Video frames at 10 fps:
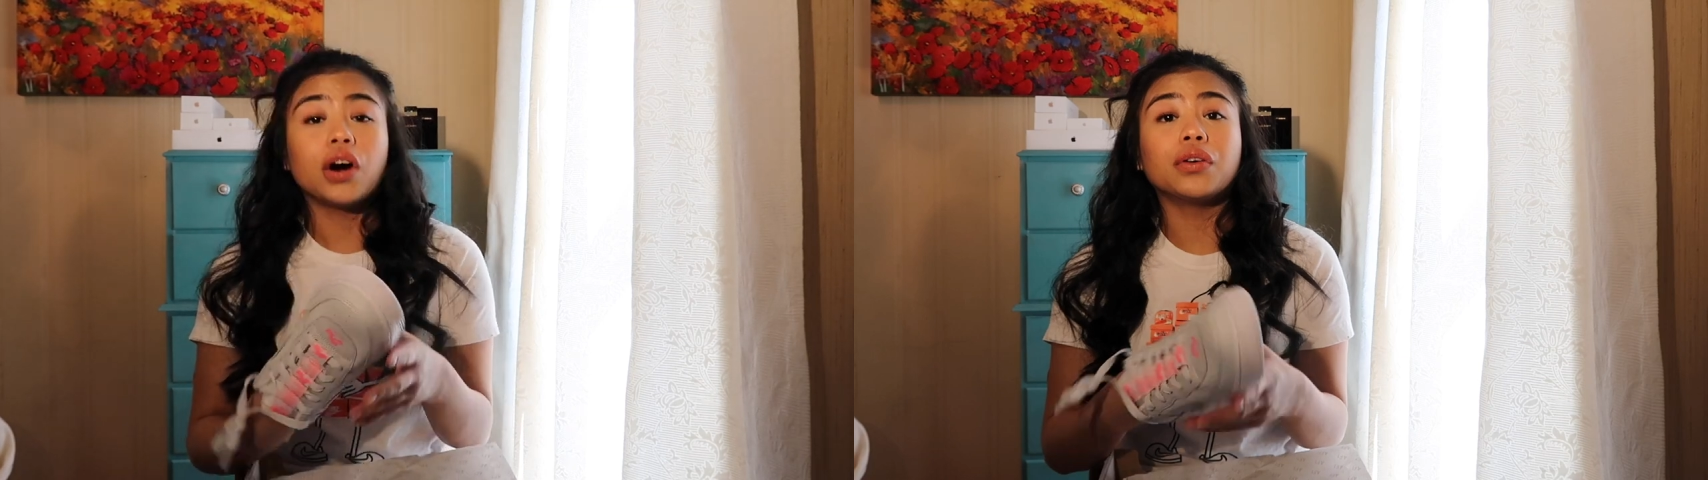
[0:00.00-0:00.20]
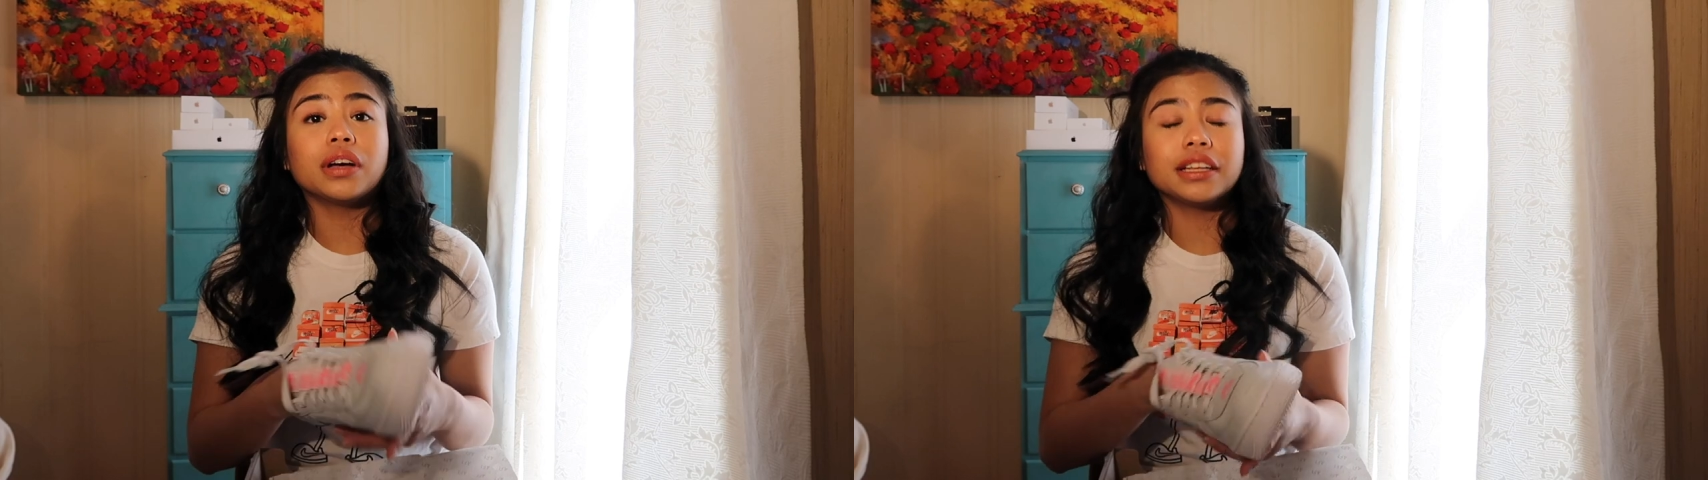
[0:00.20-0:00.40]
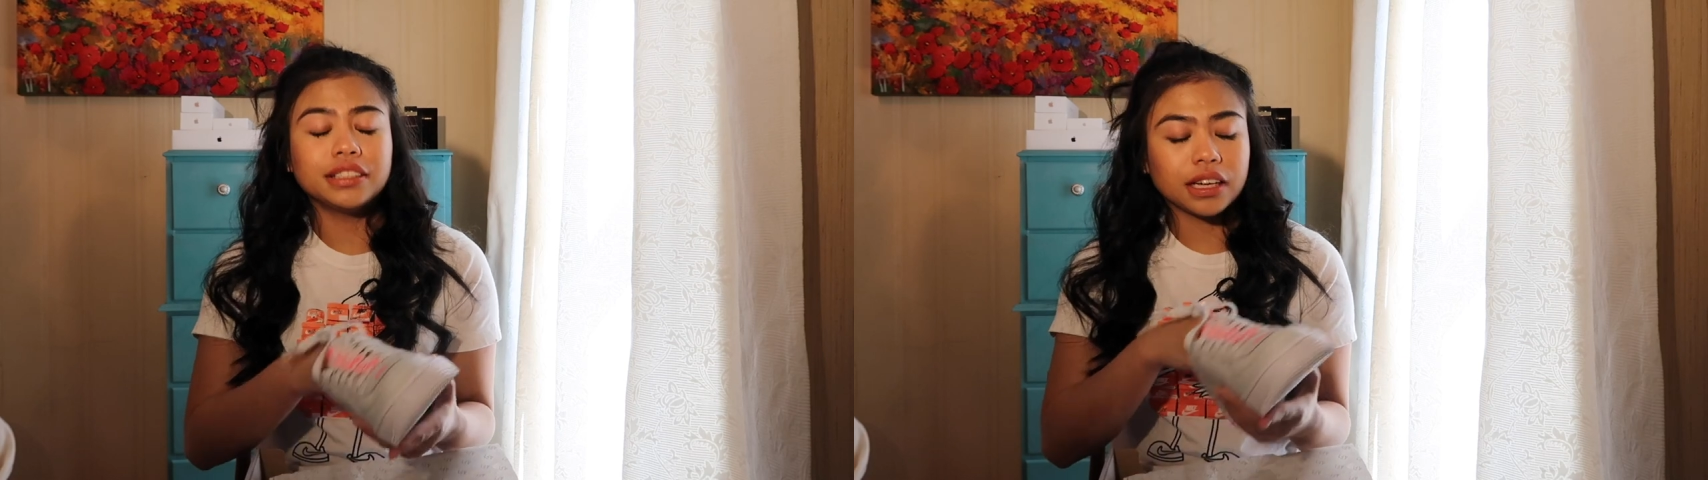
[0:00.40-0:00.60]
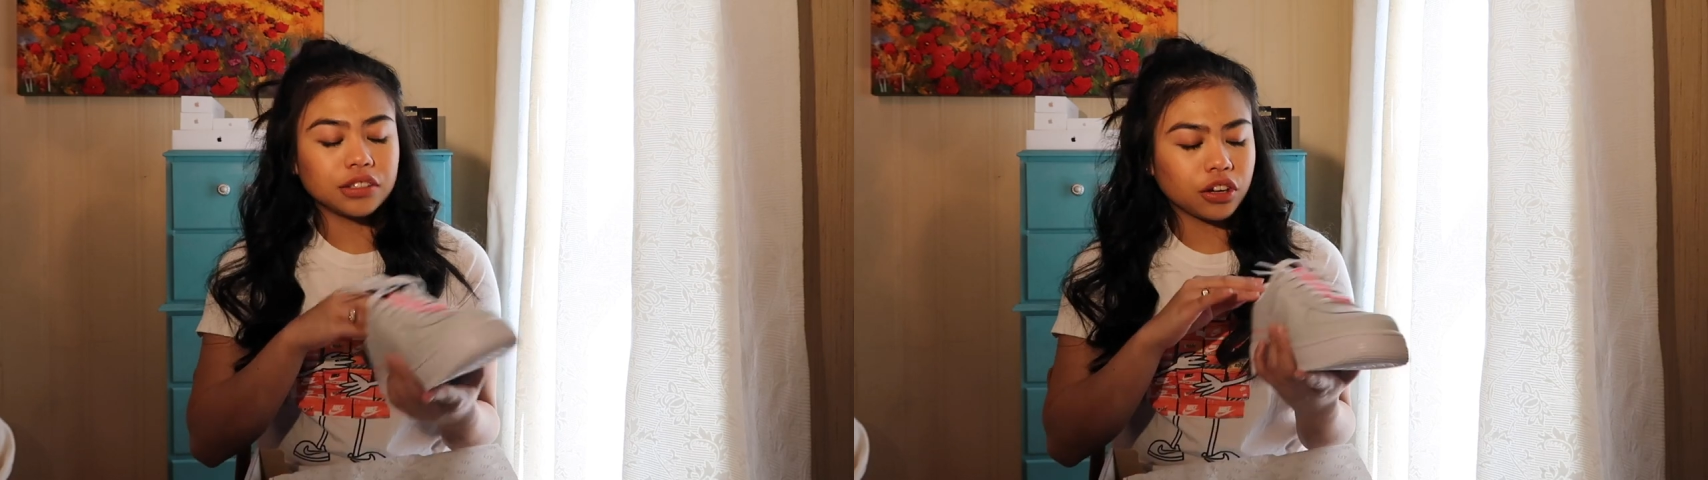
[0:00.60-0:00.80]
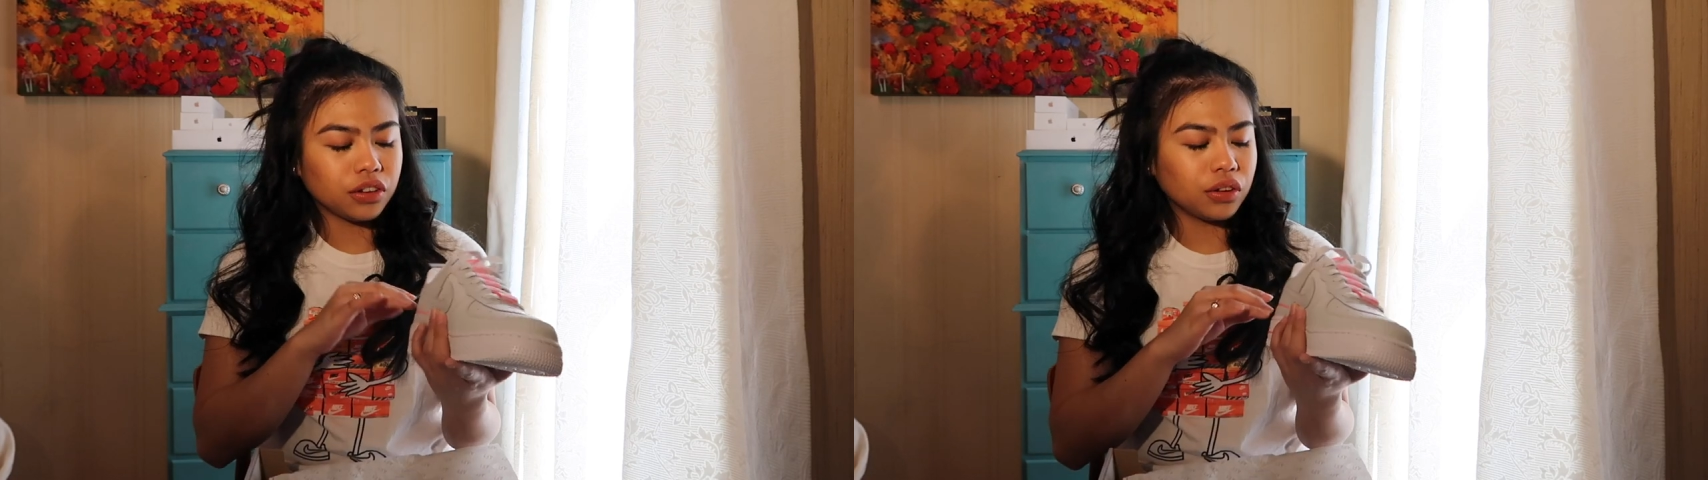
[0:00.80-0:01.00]
Oh, and
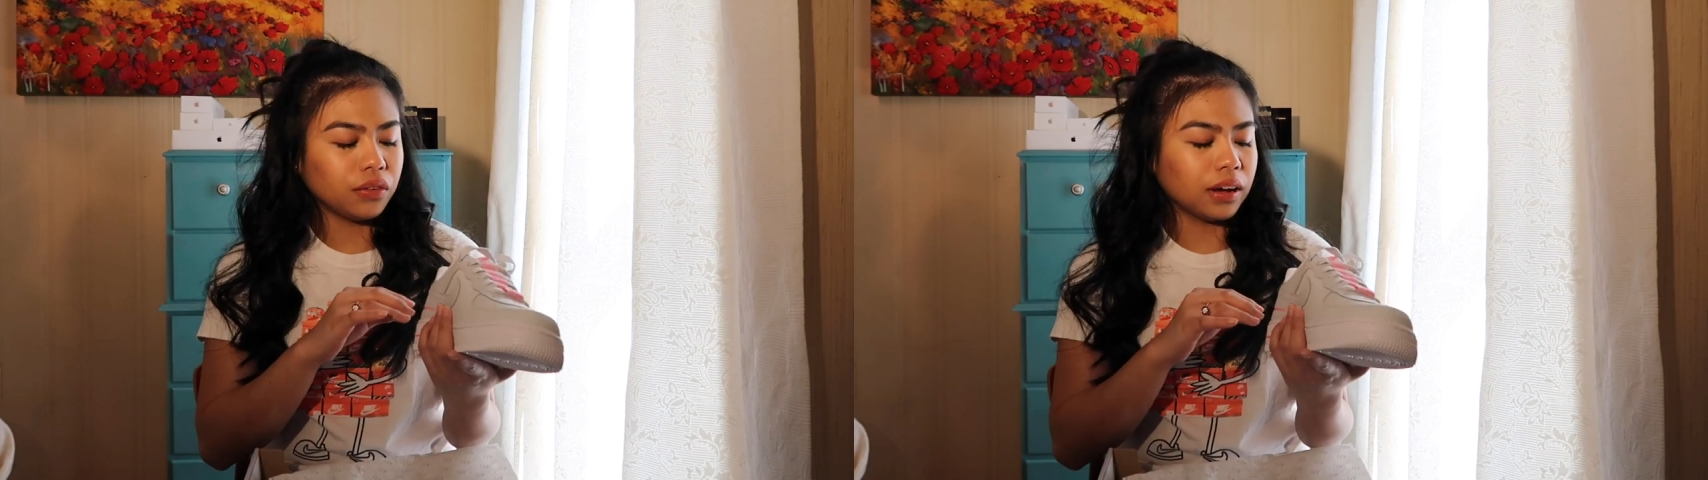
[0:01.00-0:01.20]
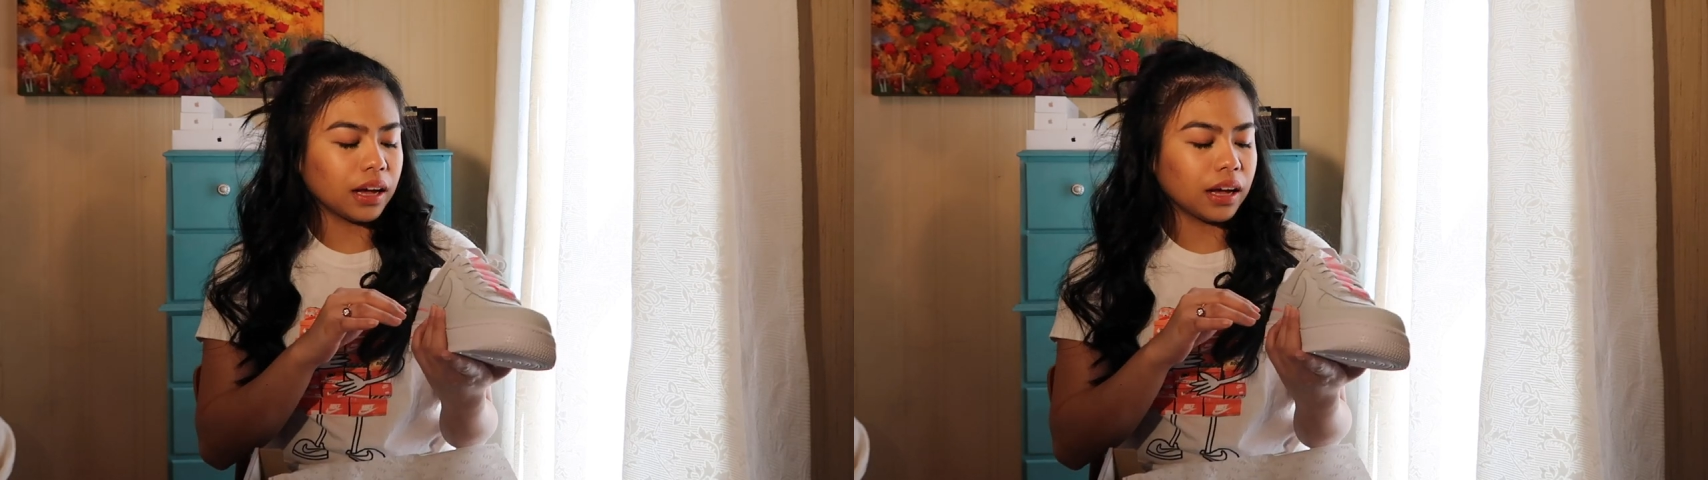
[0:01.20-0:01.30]
just so you know,